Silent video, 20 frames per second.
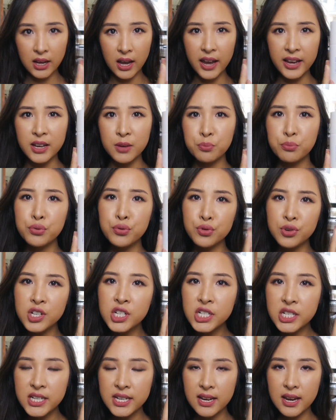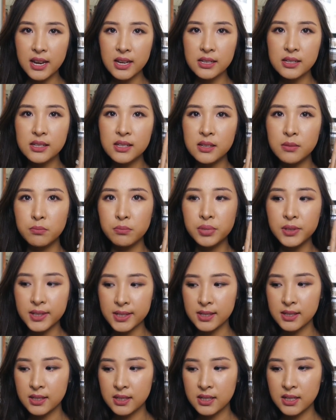I appreciate
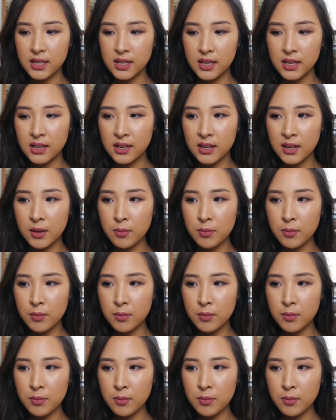simplicity.